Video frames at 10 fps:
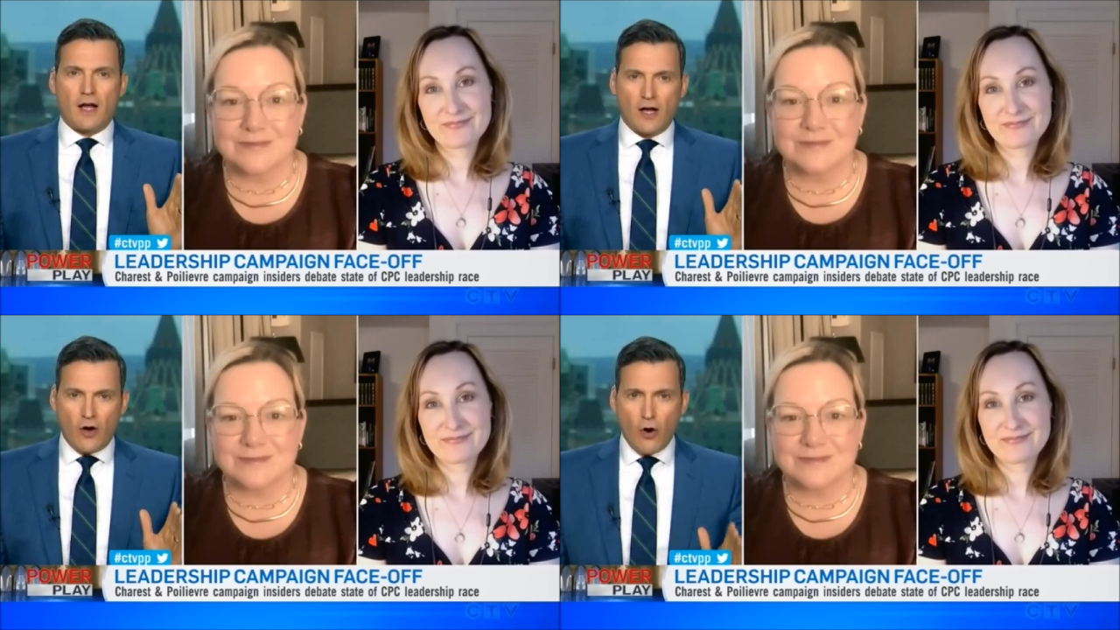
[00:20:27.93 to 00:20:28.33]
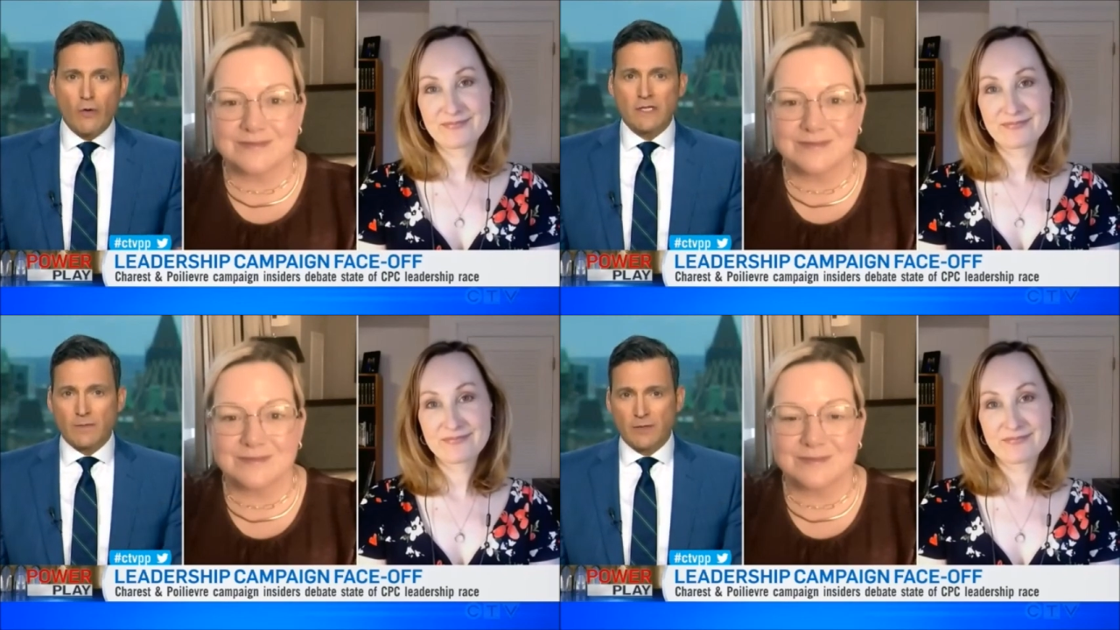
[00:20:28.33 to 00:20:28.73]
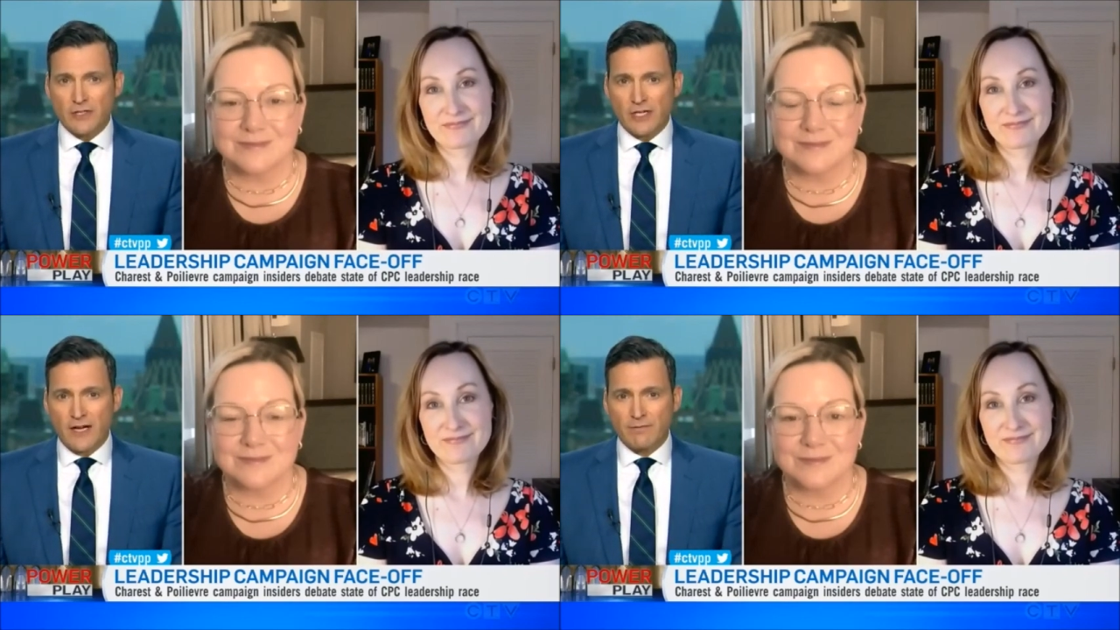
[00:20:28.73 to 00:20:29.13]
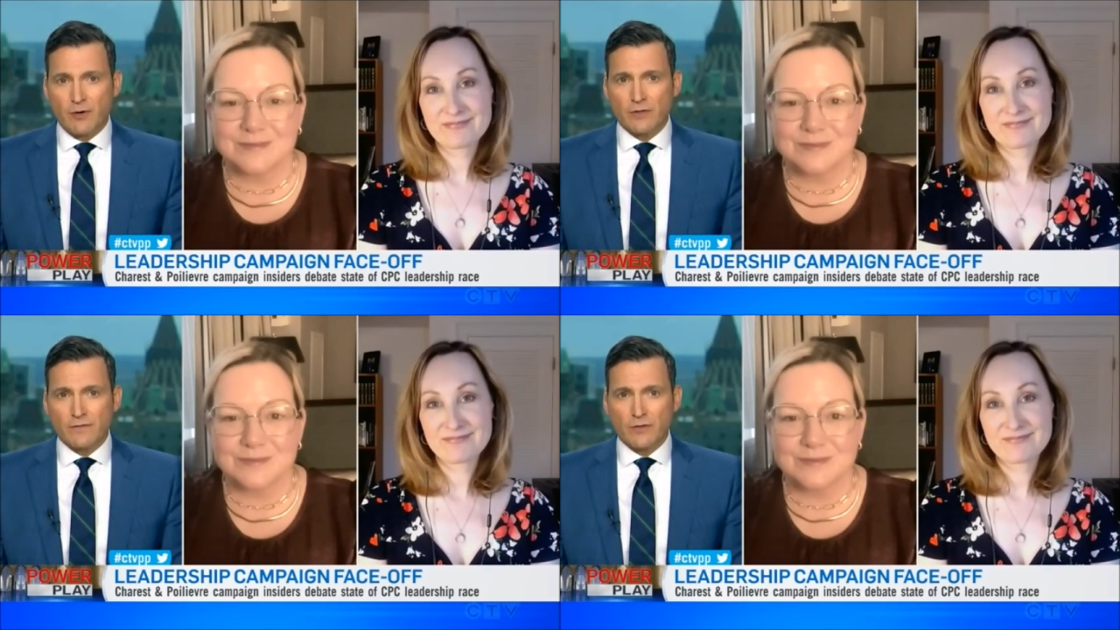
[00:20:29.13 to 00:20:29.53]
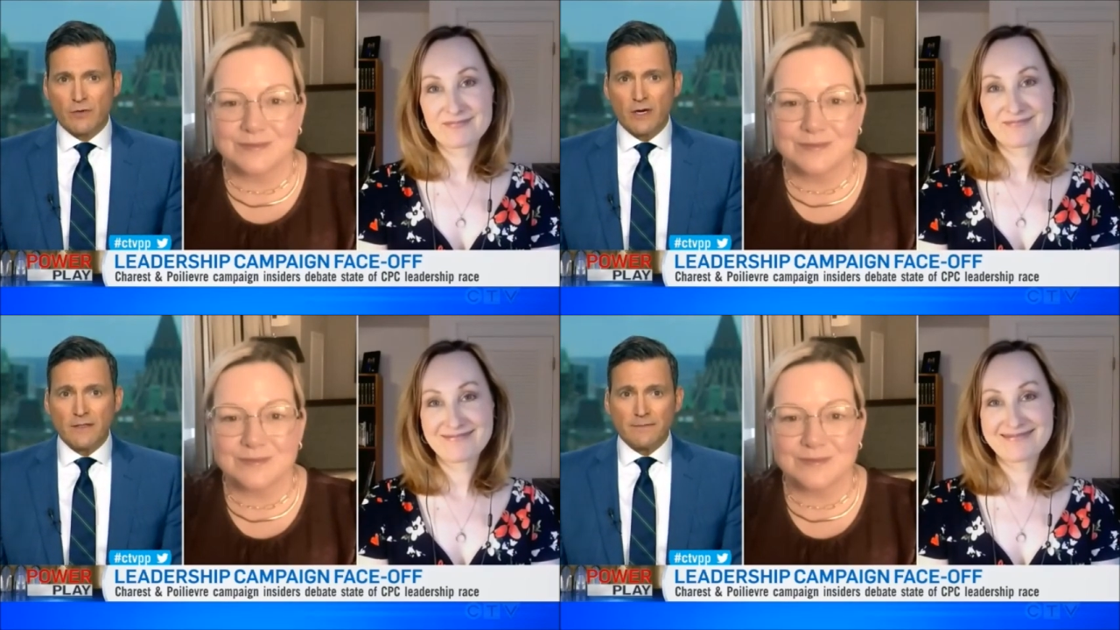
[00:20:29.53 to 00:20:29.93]
Speaker 1: Always a pleasure to have both of you
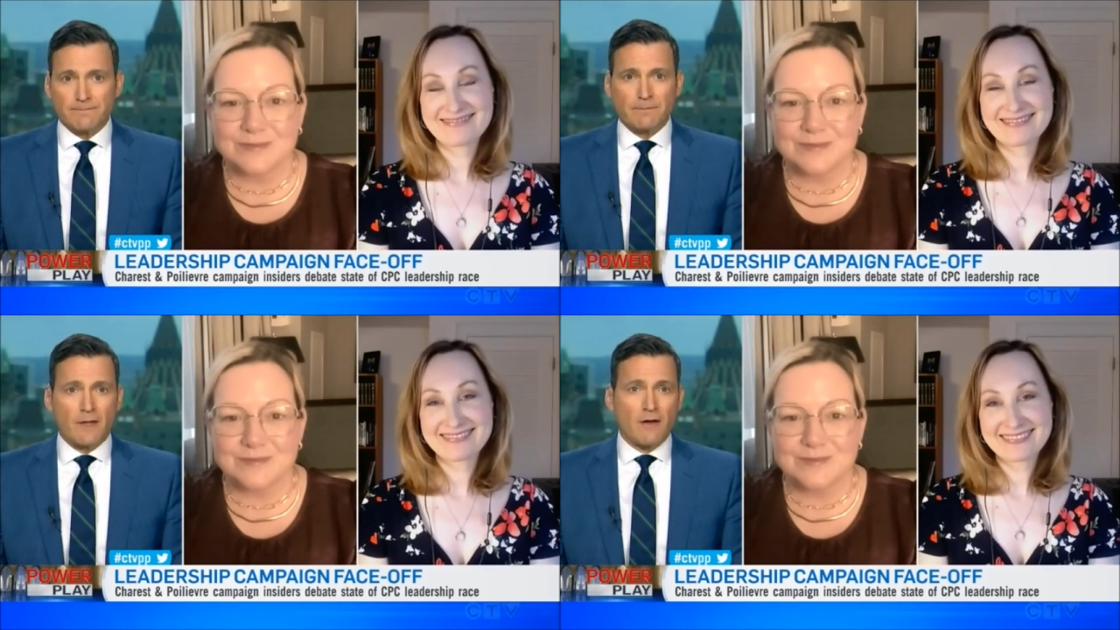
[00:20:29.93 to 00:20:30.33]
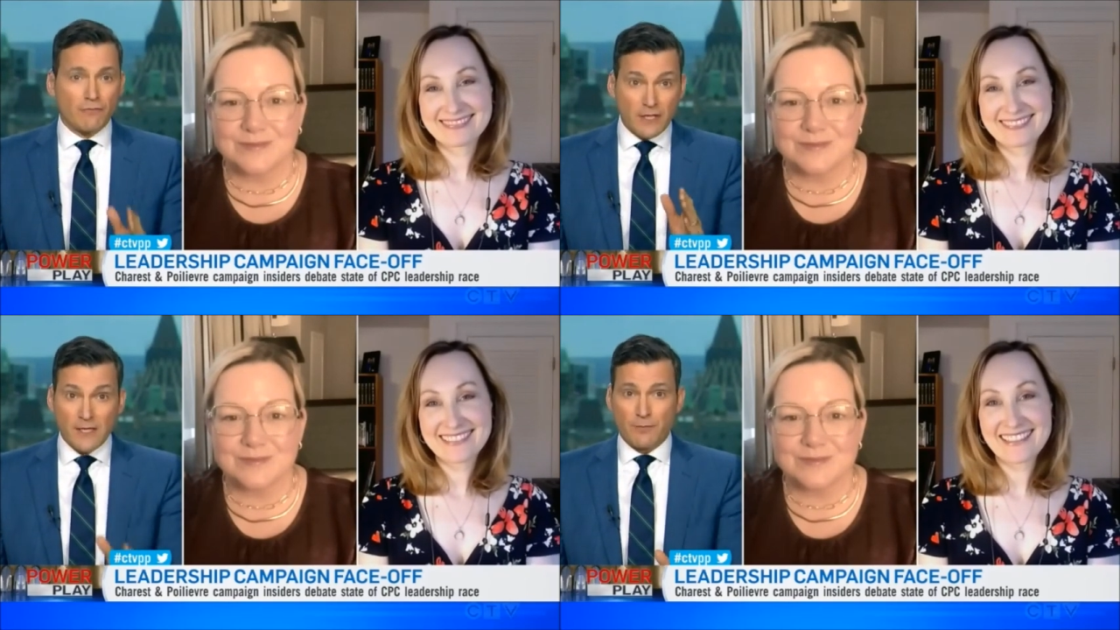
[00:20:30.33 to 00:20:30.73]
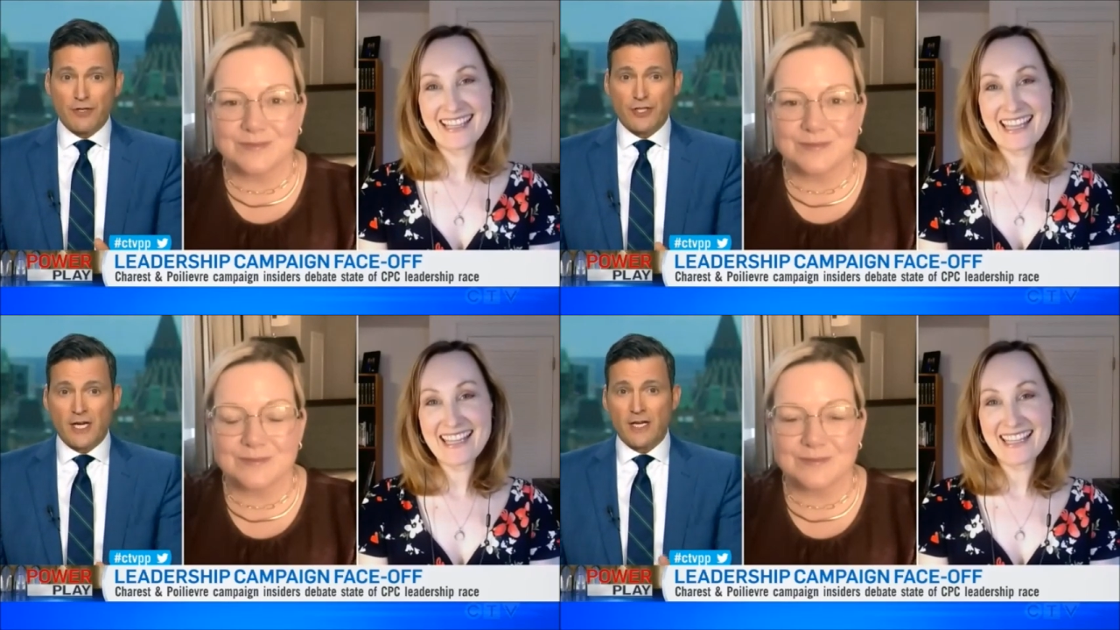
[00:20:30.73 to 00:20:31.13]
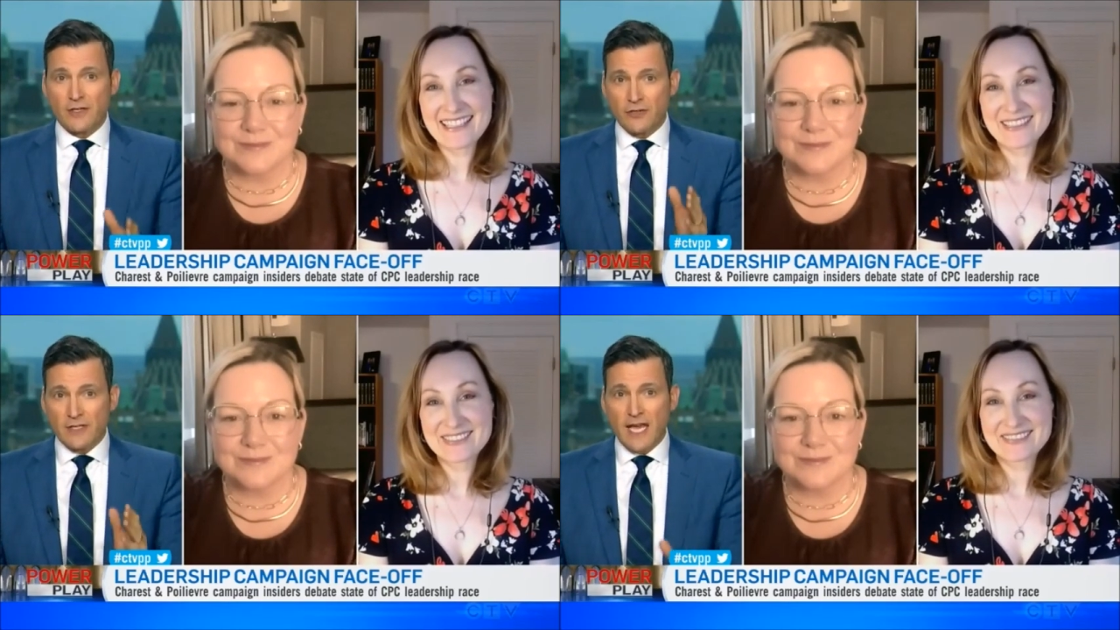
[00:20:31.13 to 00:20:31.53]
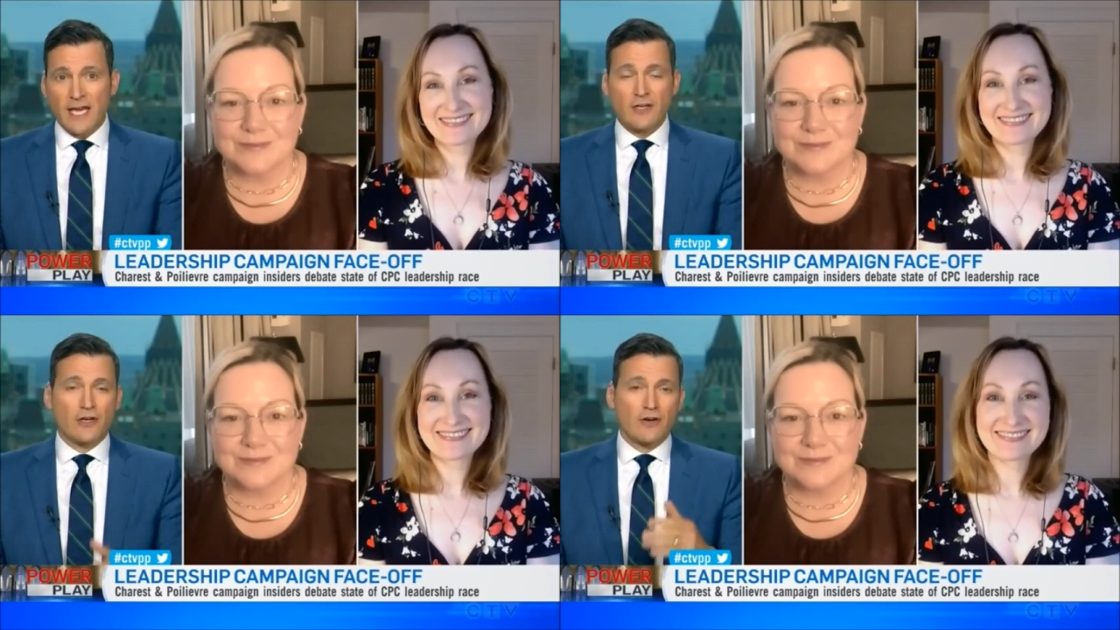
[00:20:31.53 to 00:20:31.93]
on. I really appreciate Thank it, you. your
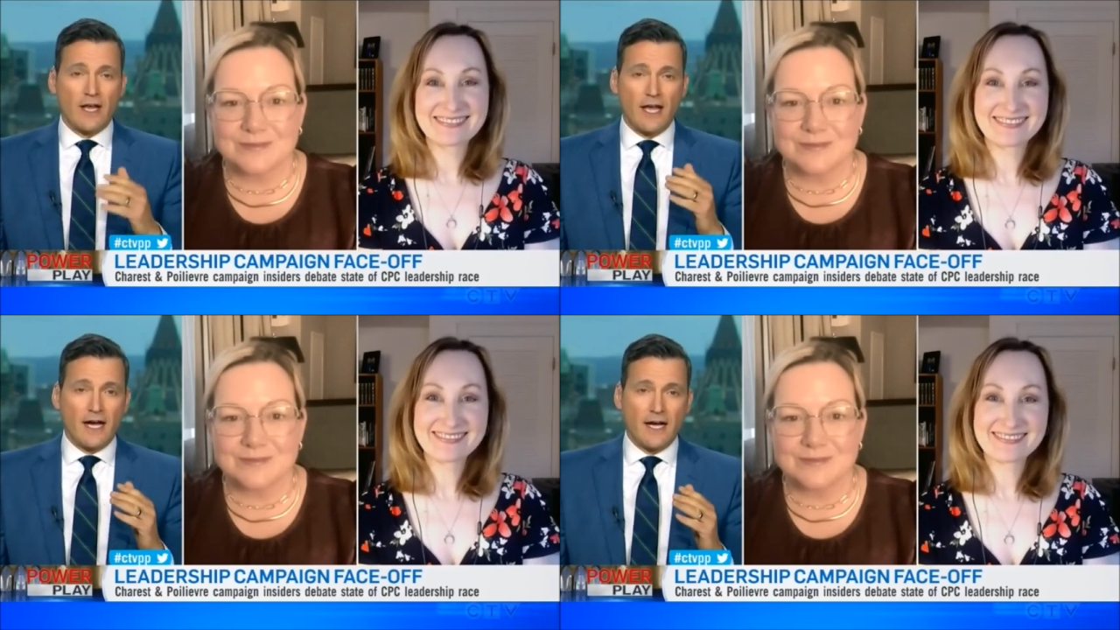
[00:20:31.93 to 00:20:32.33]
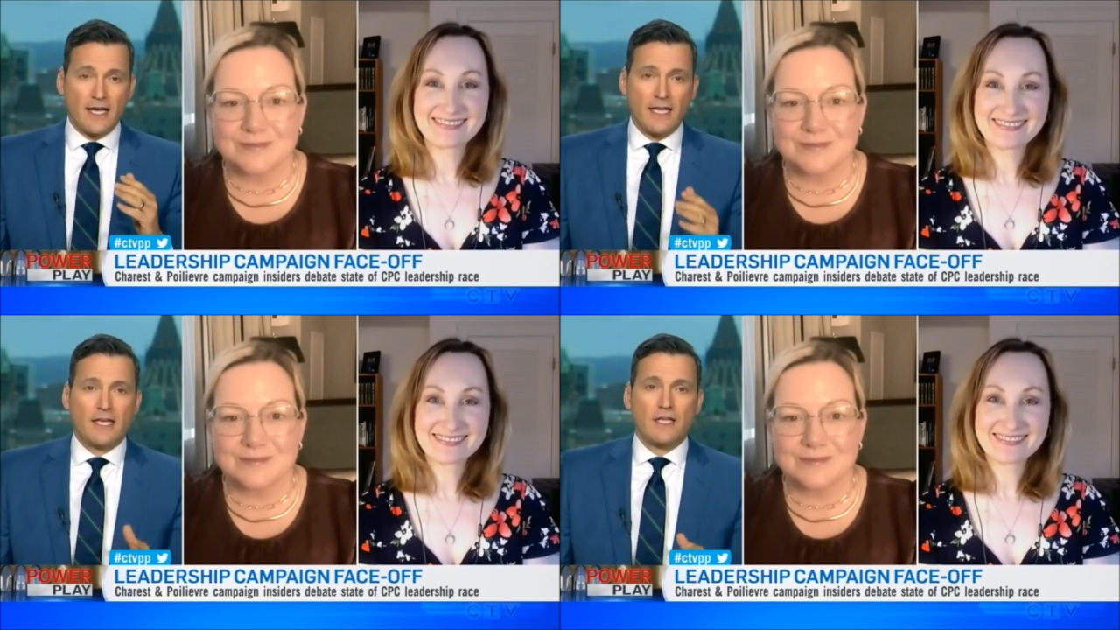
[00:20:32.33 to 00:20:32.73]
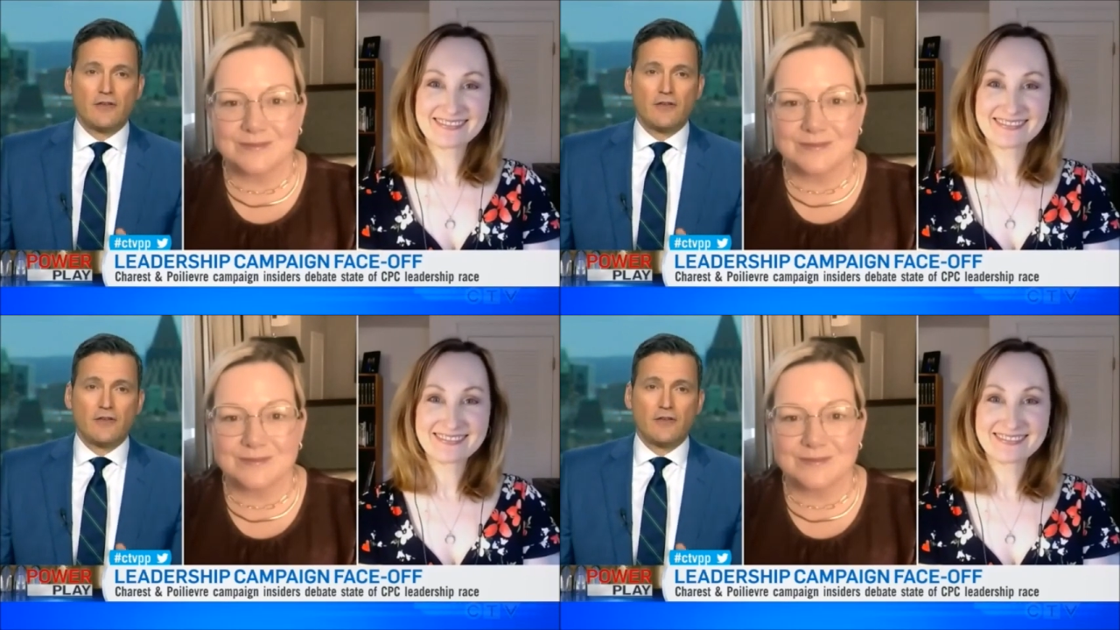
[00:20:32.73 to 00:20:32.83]
candor, uh, and your